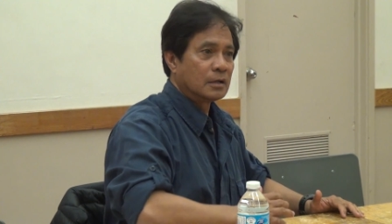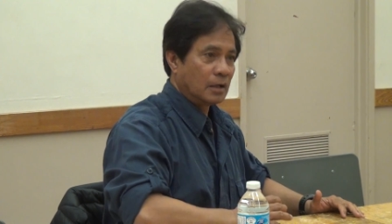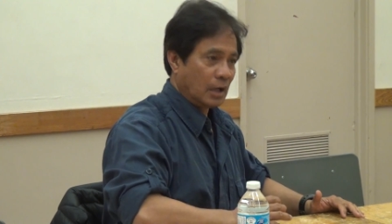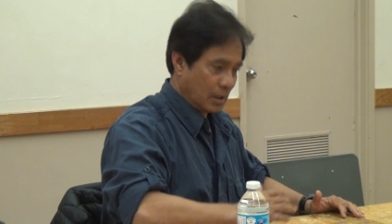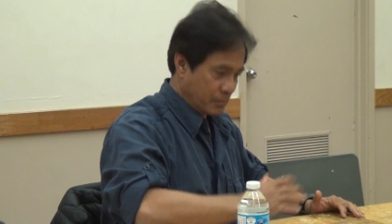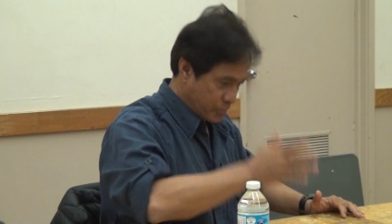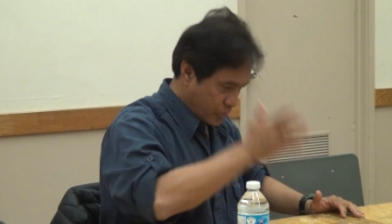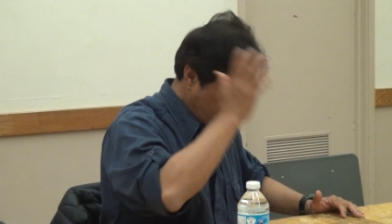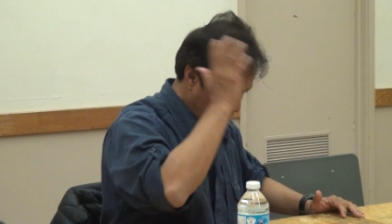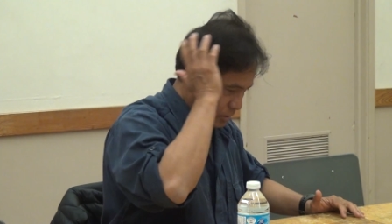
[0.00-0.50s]

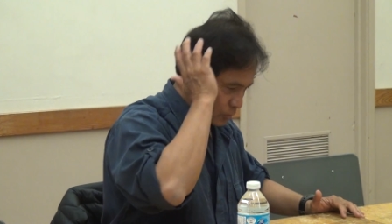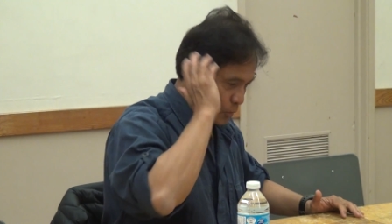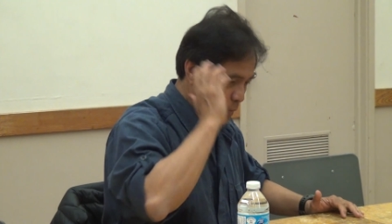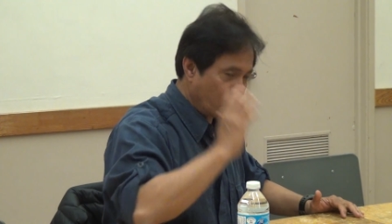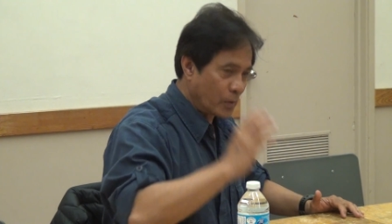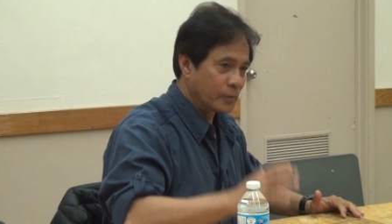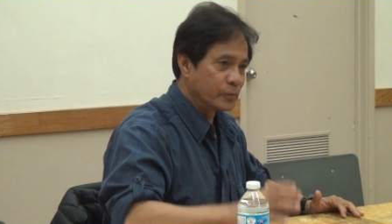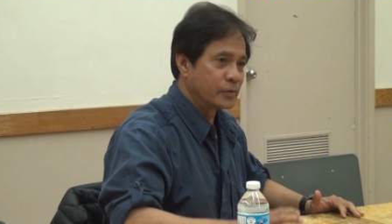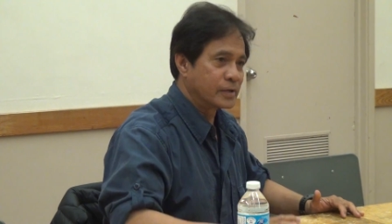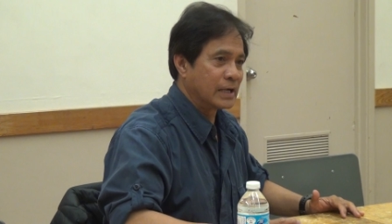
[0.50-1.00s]
I'm sure we
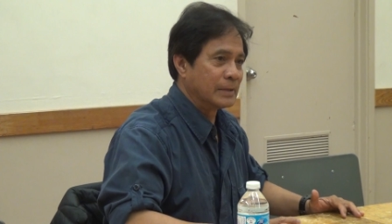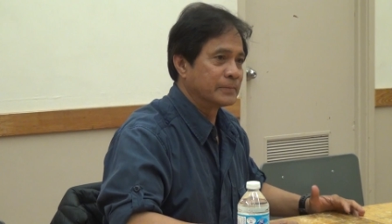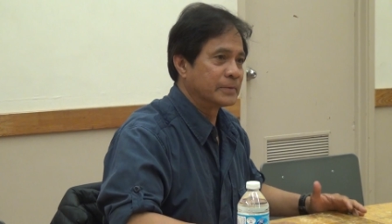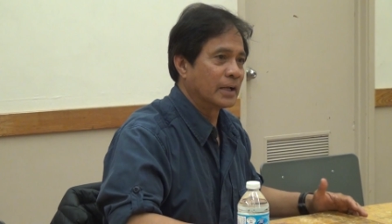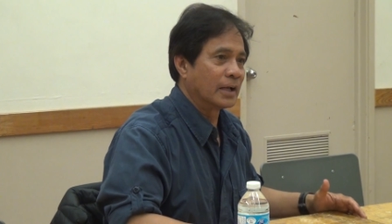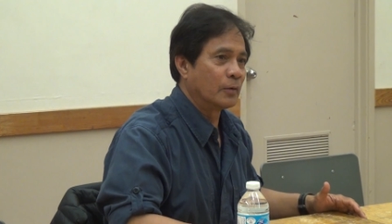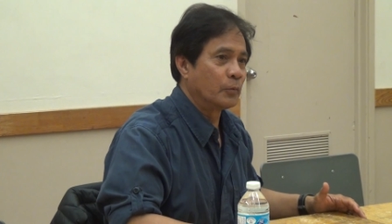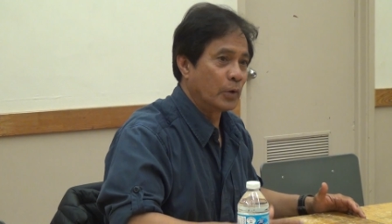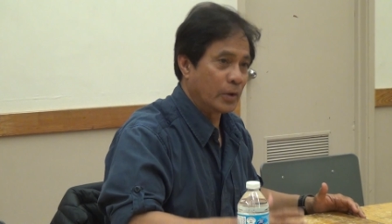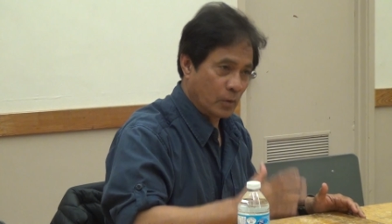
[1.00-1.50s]
will do
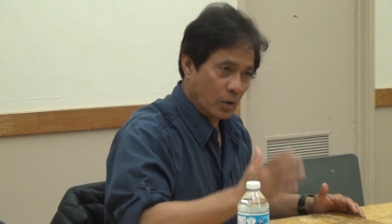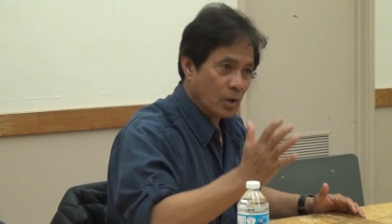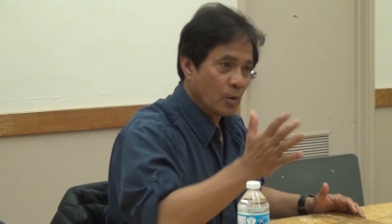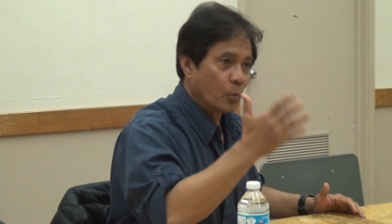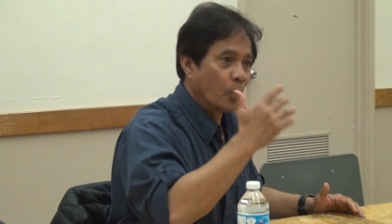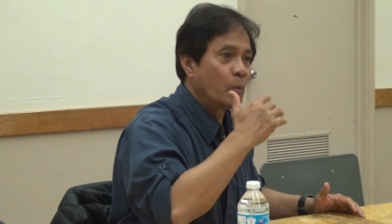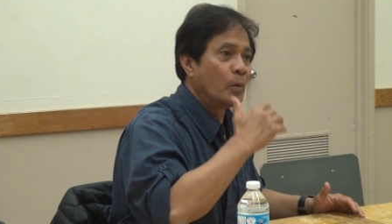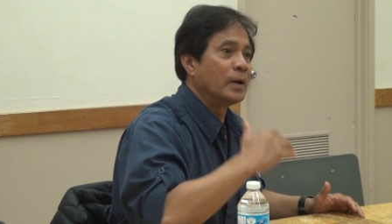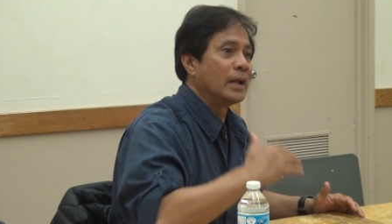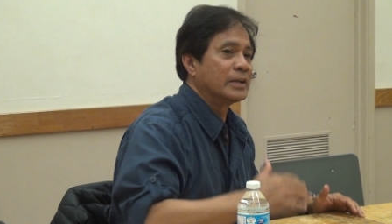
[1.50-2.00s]
something, we,
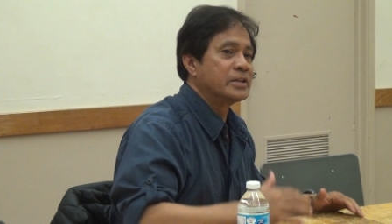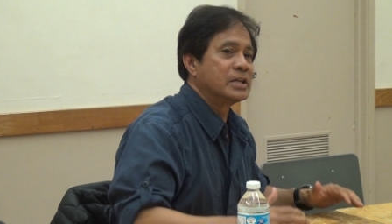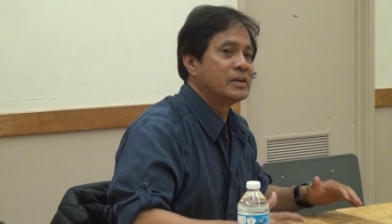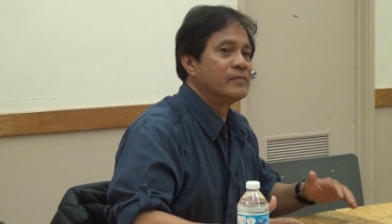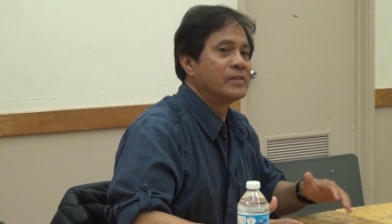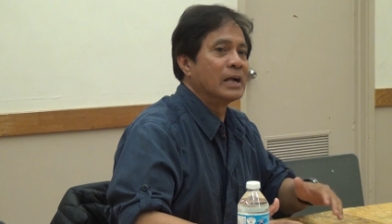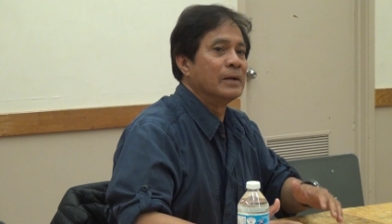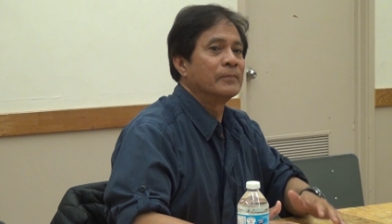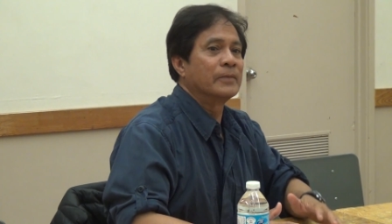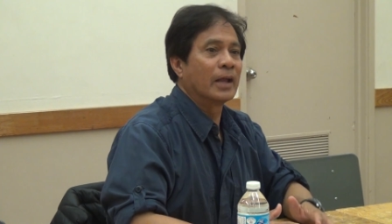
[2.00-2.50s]
we will
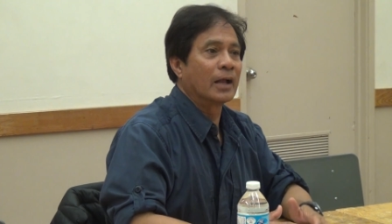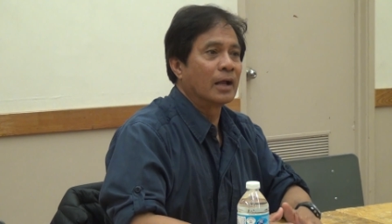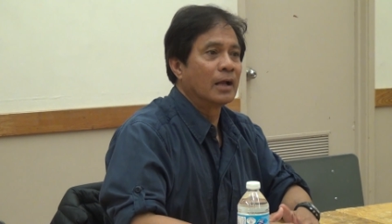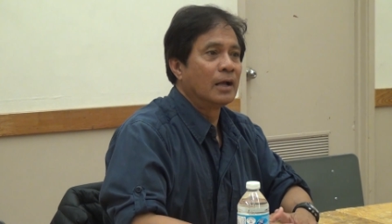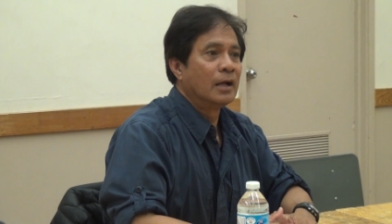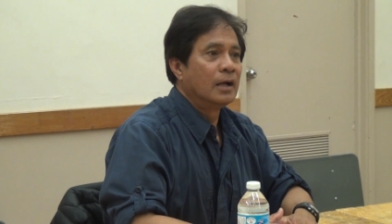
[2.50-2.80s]
achieve something.